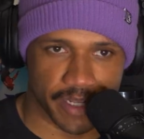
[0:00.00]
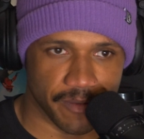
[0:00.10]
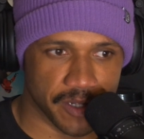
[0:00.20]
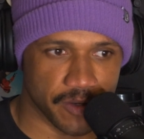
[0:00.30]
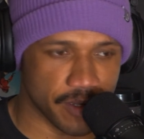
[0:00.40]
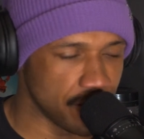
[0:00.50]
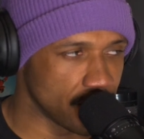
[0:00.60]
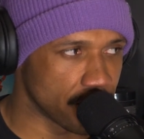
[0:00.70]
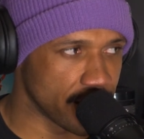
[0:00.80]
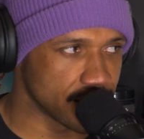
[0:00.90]
can you give me
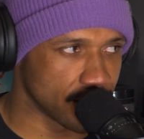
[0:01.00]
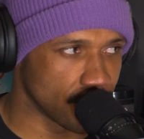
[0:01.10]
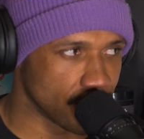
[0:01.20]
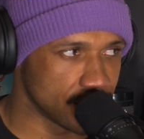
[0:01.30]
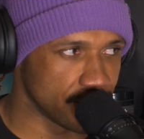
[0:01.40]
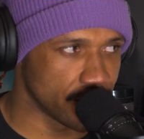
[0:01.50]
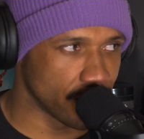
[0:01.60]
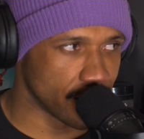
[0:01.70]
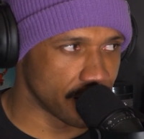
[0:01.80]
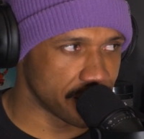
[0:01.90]
a breakdown on what's even
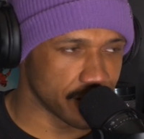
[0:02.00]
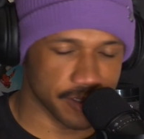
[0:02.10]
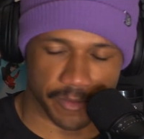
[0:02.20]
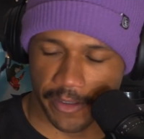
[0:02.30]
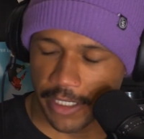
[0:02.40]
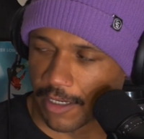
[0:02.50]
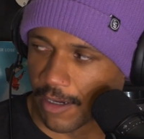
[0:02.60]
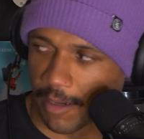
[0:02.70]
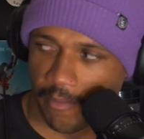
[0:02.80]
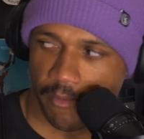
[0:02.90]
going on up there? Because we were going to
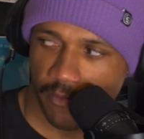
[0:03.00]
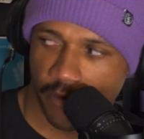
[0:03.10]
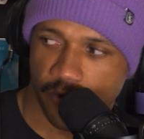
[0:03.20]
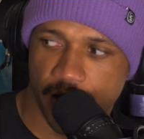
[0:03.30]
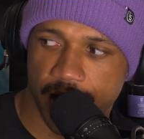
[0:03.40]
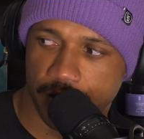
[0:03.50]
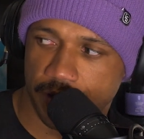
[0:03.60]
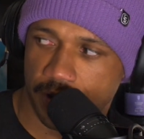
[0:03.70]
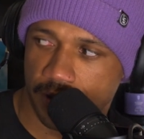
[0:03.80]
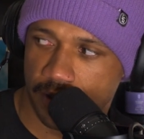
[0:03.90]
go up for
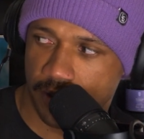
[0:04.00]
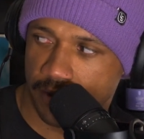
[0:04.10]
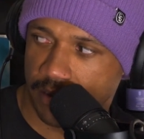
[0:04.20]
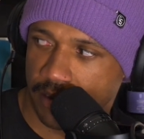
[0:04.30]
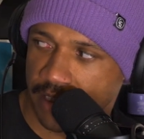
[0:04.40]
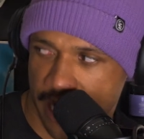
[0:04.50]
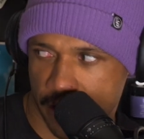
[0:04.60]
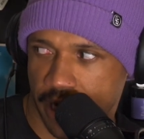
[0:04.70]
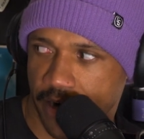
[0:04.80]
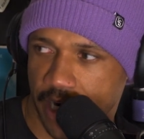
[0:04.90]
finals or
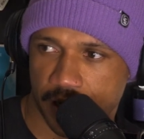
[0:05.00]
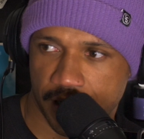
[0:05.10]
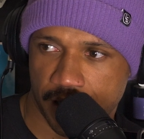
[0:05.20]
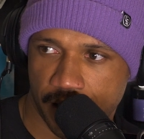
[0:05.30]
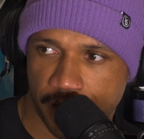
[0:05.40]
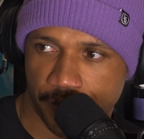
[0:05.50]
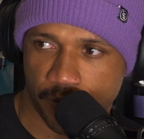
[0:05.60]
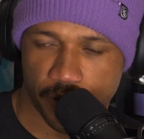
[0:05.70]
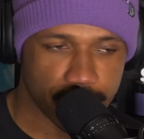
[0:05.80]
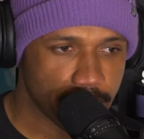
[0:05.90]
Saturday, right?
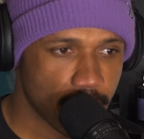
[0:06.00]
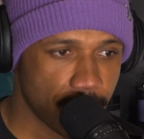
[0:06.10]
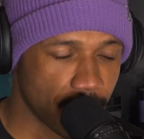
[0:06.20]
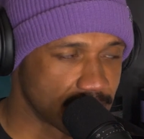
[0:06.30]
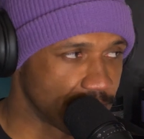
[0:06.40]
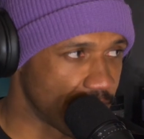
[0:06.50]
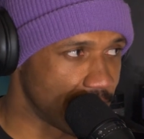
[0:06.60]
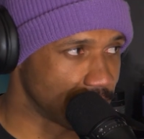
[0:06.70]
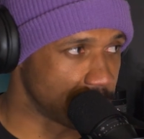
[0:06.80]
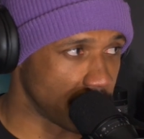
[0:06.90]
We were going to go up and watch the
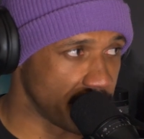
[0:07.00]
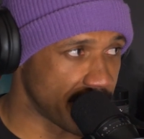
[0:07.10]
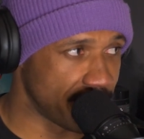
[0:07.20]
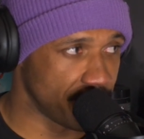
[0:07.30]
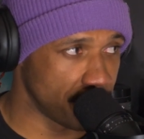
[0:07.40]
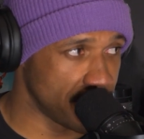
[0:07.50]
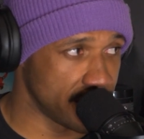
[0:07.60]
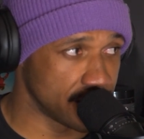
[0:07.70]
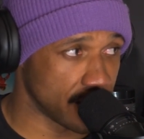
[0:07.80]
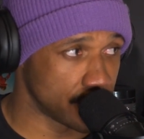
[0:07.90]
finals, but we haven't even been
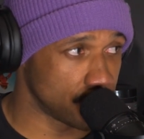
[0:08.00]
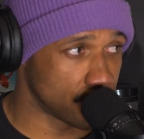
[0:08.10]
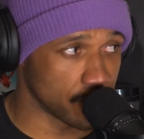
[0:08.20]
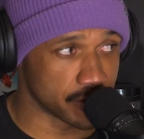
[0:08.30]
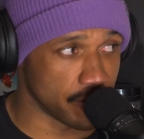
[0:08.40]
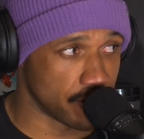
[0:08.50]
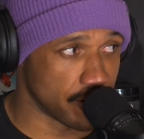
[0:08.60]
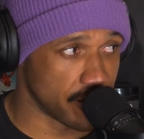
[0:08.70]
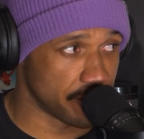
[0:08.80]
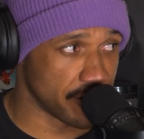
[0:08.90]
in touch with what's going
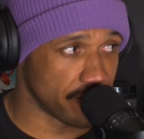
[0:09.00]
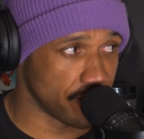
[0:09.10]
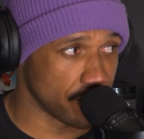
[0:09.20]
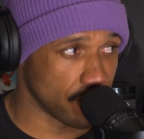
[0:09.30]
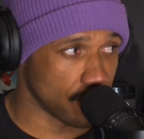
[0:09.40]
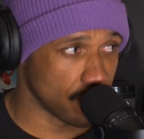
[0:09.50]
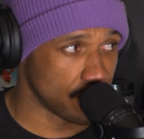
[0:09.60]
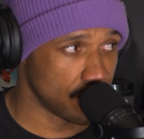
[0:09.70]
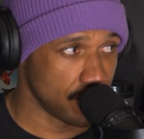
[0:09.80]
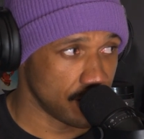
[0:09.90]
on up there for the
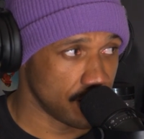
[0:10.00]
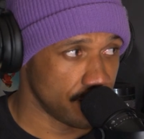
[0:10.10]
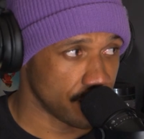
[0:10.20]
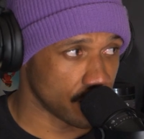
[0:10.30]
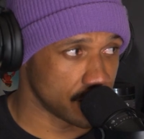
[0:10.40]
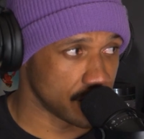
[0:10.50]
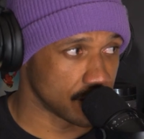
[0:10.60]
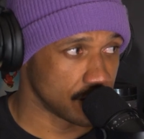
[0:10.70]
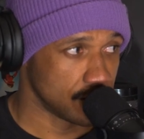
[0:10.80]
whole deal.